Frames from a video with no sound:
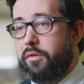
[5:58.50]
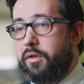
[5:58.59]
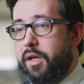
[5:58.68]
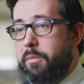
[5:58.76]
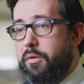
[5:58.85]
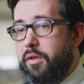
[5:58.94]

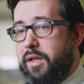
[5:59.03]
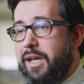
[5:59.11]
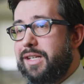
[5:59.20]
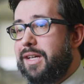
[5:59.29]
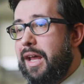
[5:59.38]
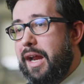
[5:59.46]
allowed us to
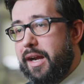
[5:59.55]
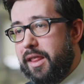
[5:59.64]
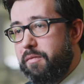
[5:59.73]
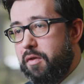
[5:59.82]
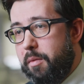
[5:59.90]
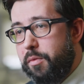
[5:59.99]
discover a
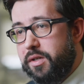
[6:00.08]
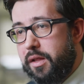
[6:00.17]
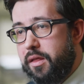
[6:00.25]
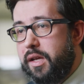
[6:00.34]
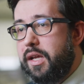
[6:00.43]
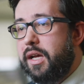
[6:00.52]
solution that could
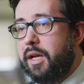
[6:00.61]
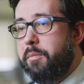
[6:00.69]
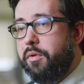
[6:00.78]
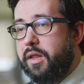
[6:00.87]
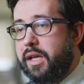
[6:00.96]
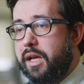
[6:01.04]
scale
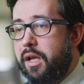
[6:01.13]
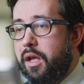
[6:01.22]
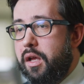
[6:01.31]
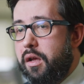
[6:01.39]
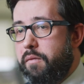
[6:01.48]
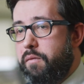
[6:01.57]
very
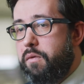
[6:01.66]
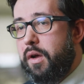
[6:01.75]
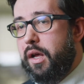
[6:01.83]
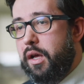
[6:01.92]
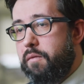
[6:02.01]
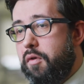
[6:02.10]
easily, that
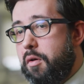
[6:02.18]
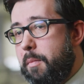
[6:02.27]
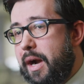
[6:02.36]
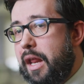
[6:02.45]
could train